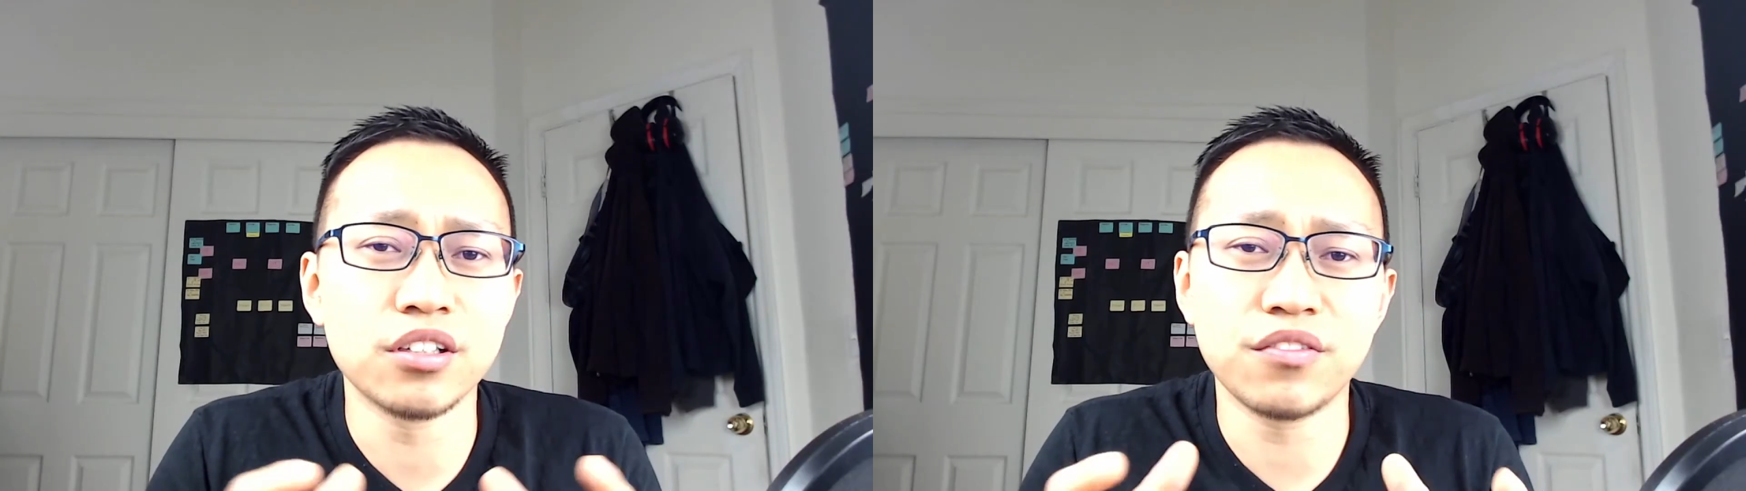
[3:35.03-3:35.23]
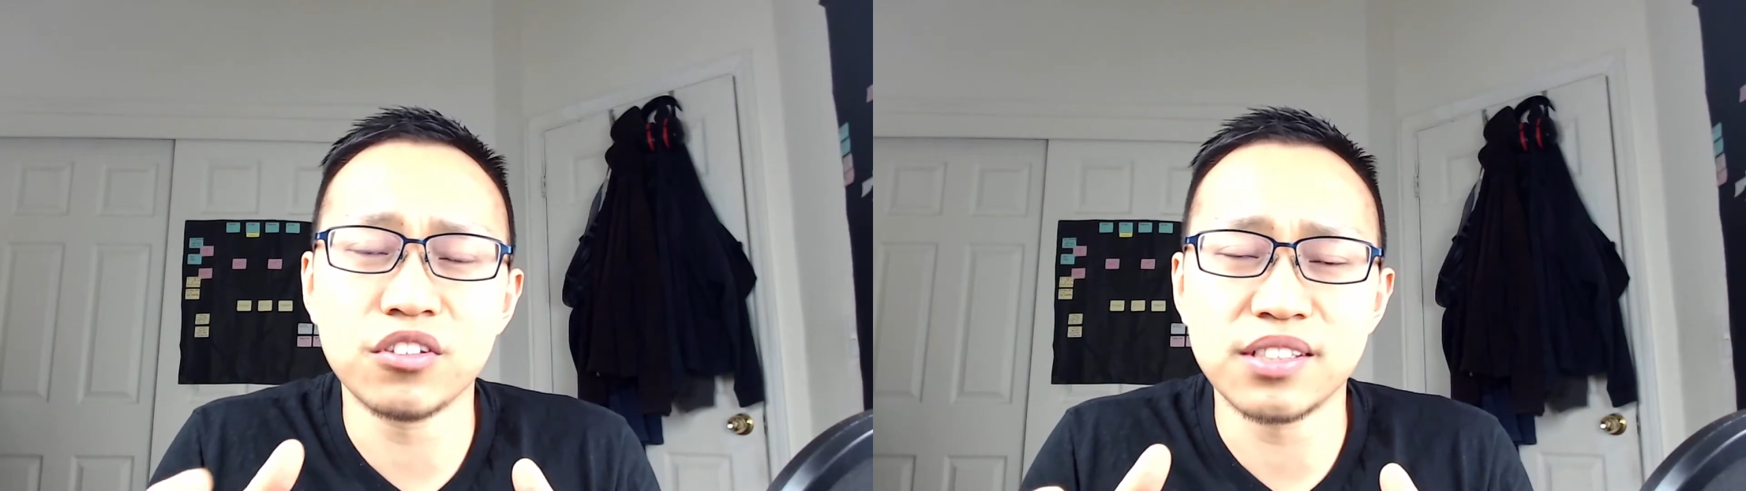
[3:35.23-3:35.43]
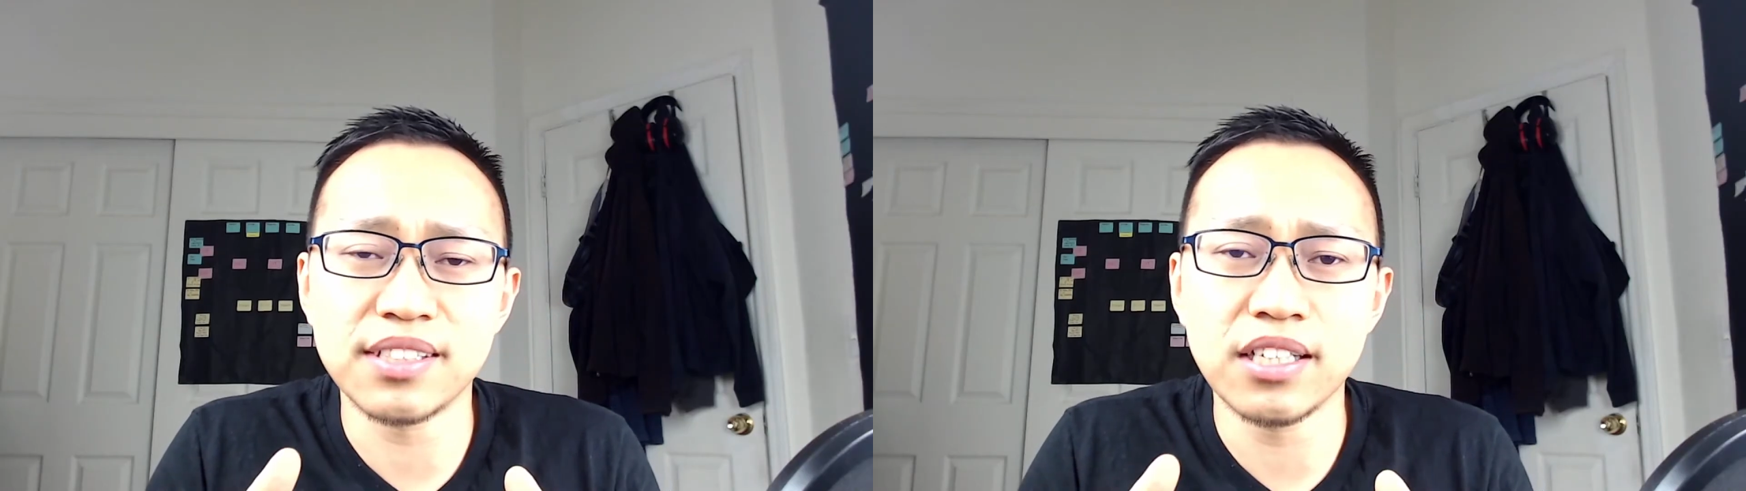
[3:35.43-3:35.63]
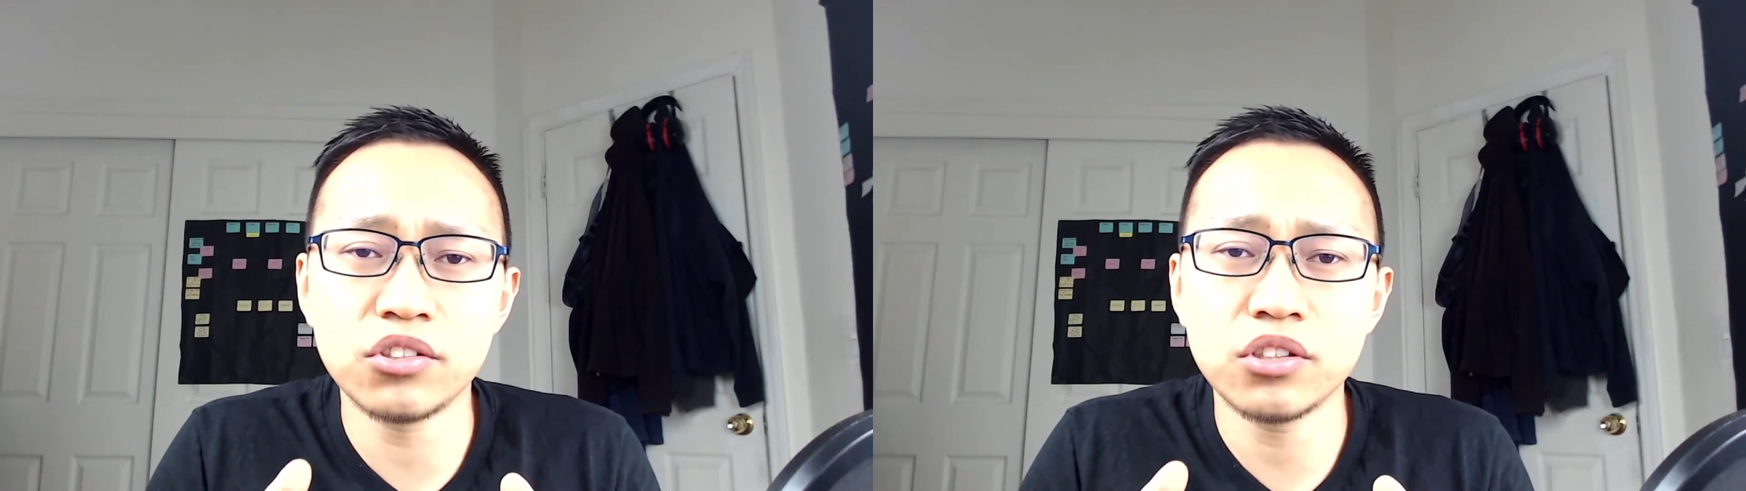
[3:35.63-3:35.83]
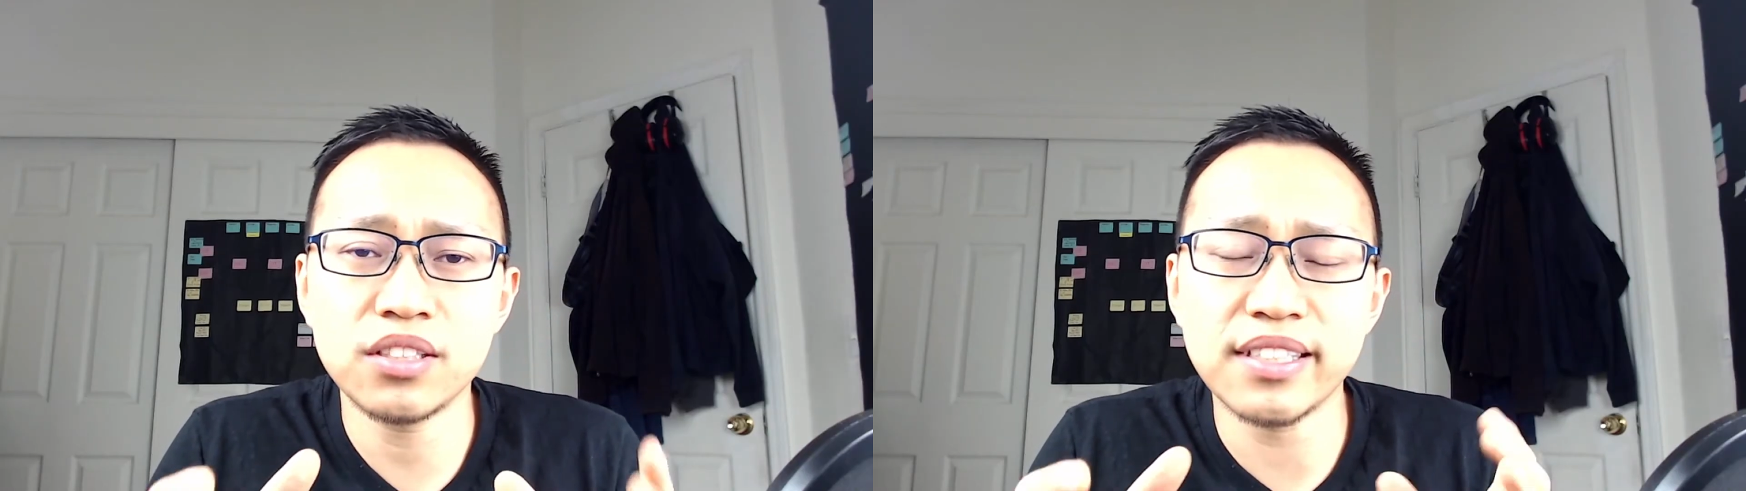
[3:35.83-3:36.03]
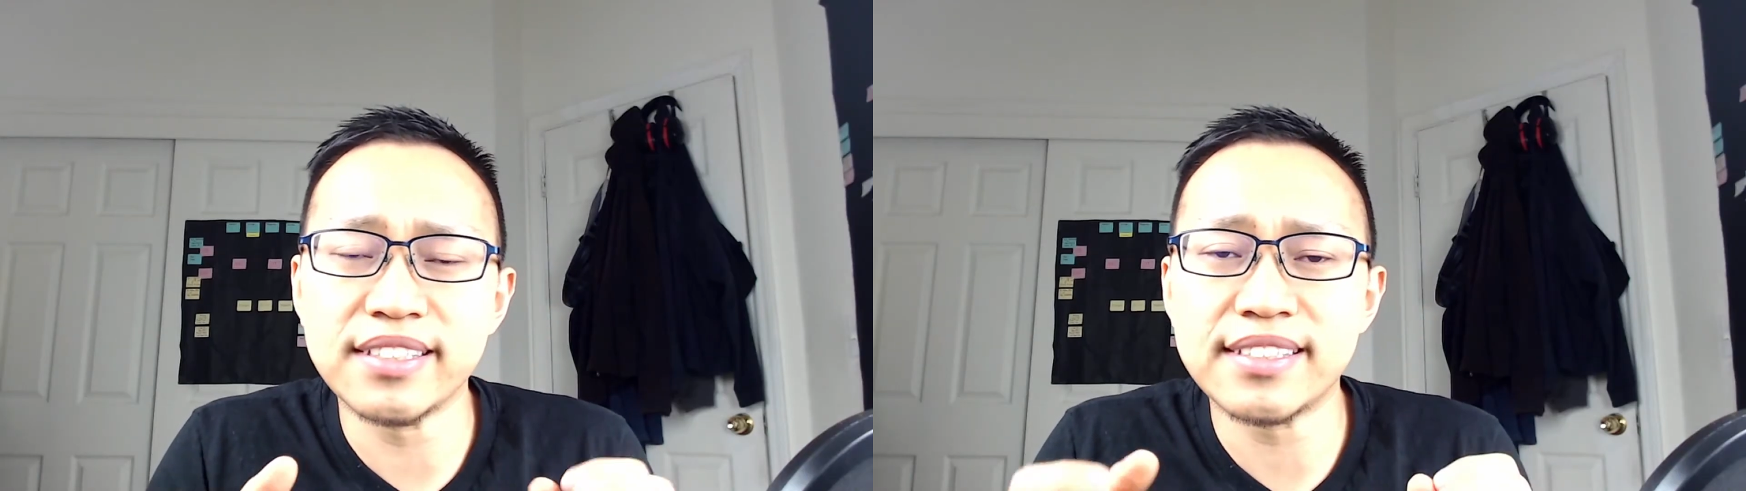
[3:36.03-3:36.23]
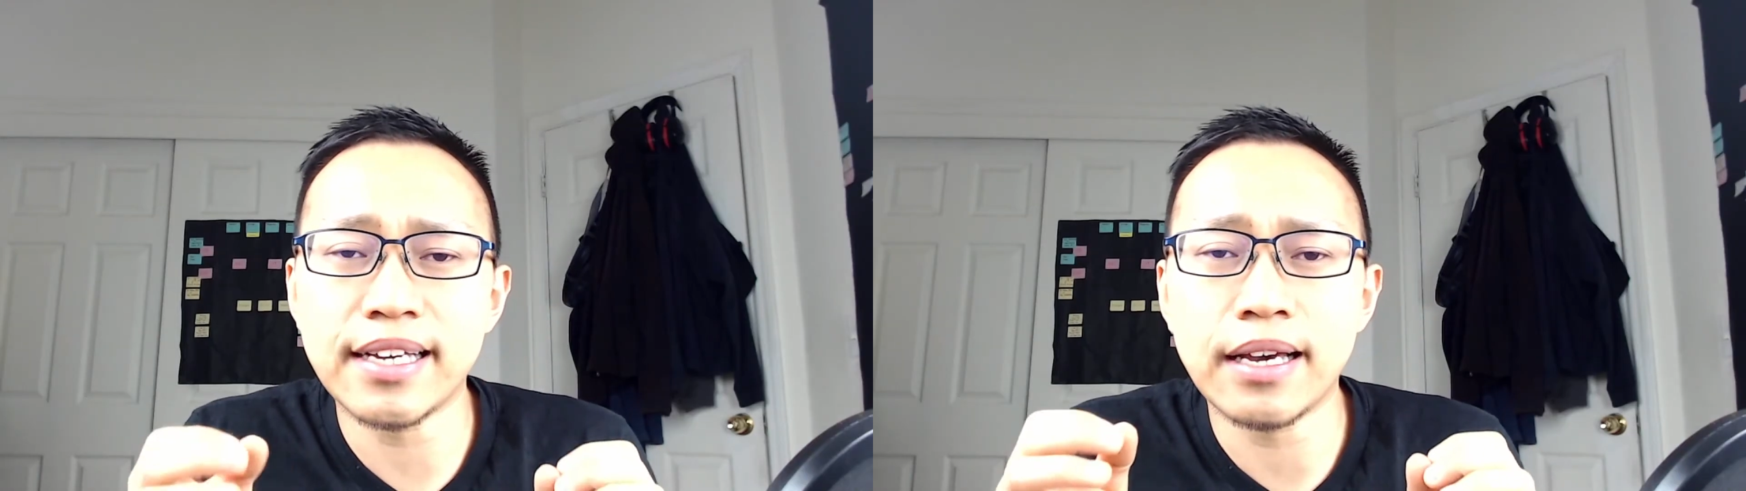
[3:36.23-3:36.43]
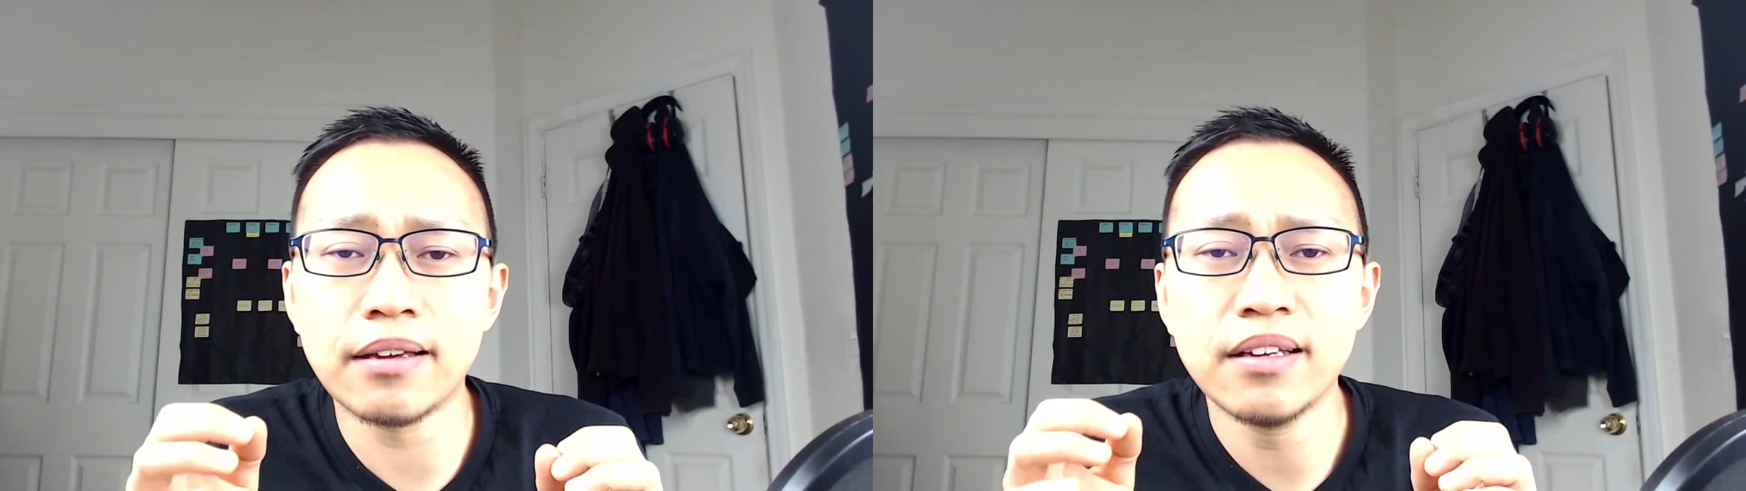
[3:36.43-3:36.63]
different stages is
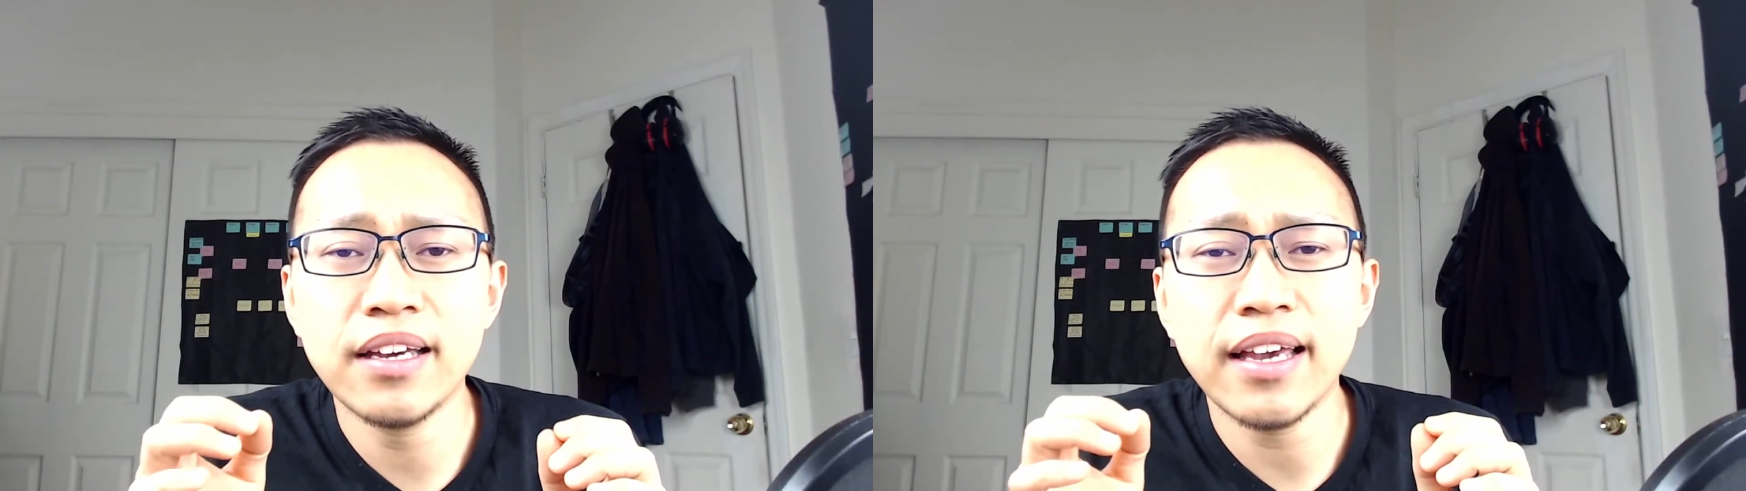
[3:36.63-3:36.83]
that